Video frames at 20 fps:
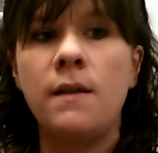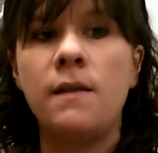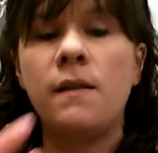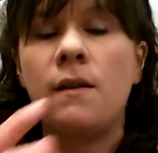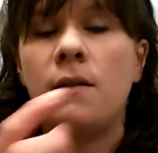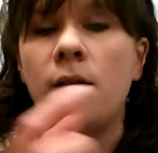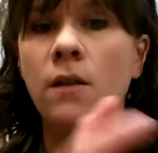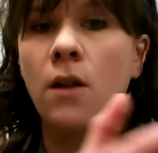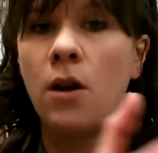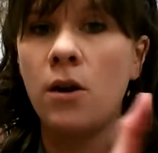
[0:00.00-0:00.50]

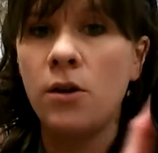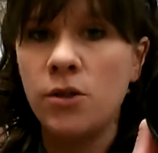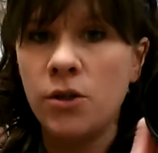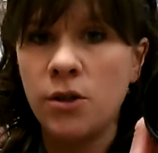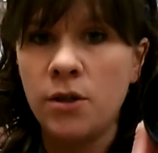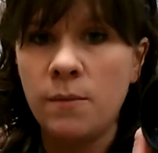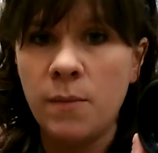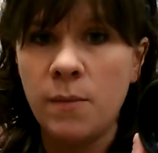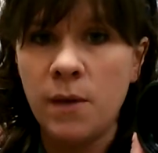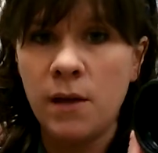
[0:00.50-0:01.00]
the
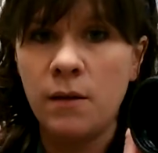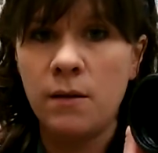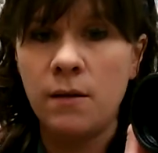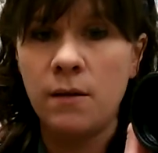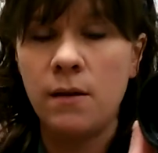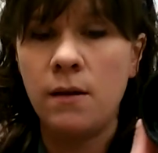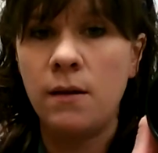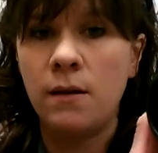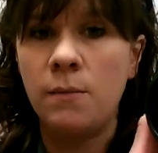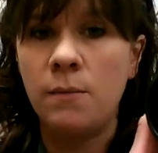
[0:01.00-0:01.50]
larger
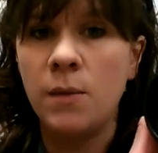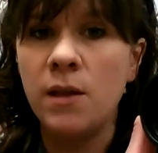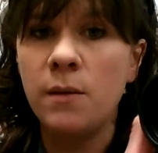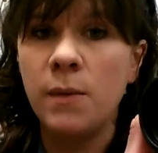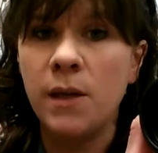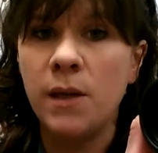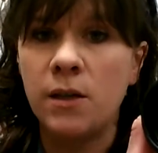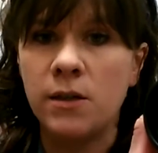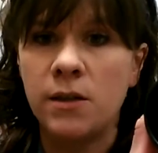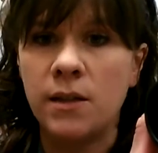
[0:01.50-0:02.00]
the
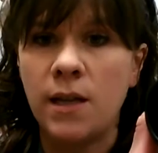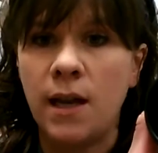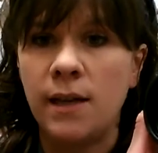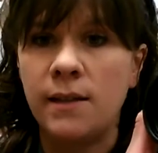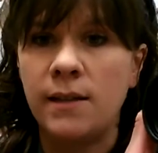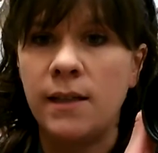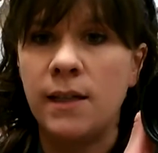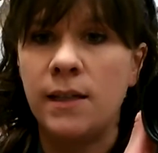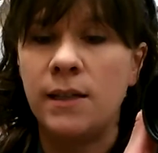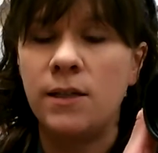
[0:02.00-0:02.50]
millimeter
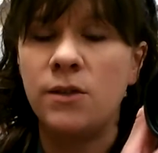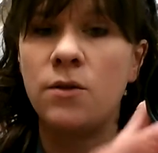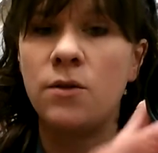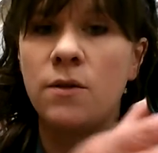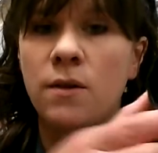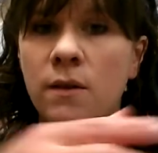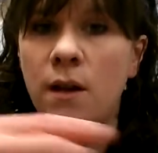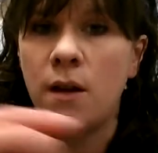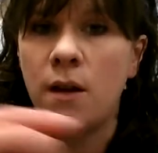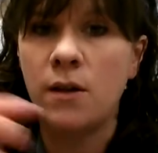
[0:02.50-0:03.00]
size is, so
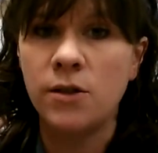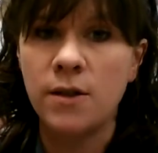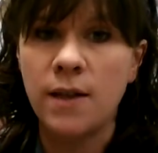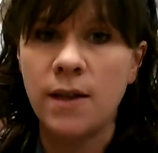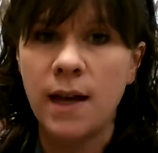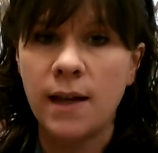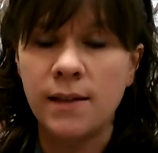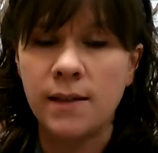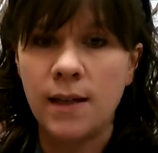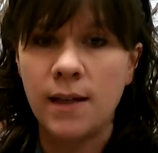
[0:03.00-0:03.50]
the larger
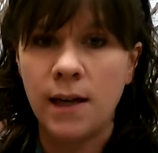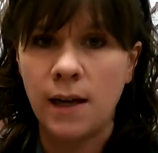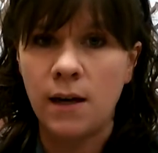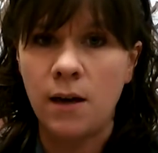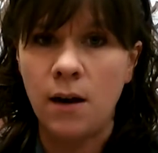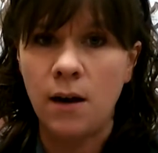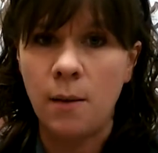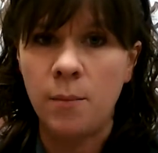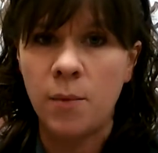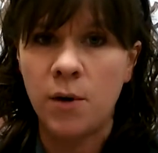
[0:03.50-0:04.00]
that
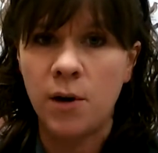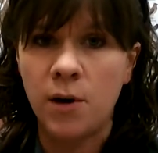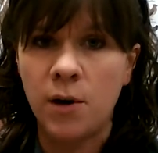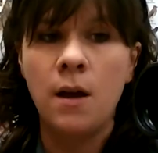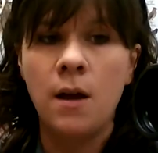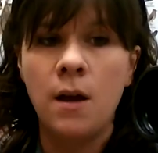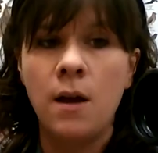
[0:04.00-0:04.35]
second number,